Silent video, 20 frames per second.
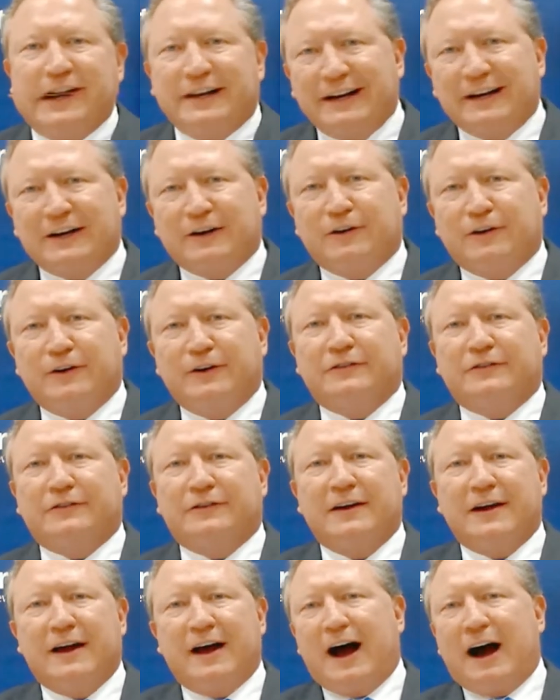It
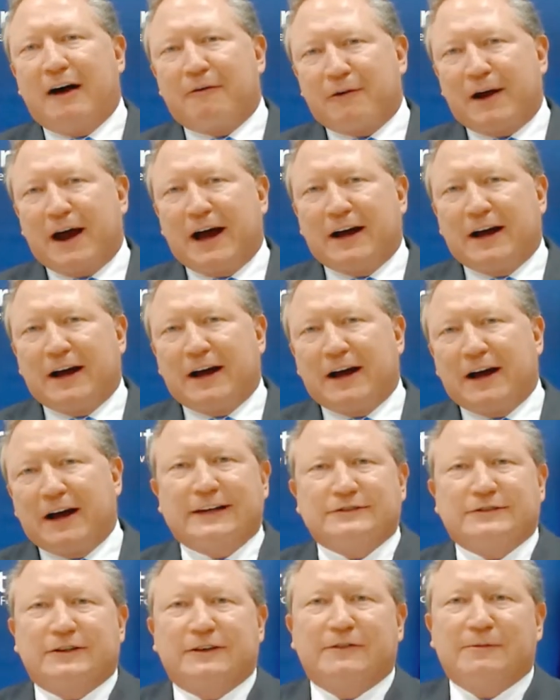includes around a
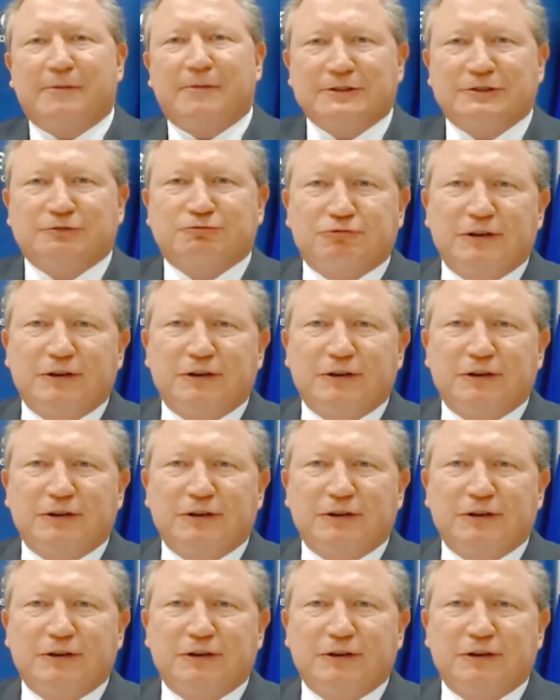dozen of the most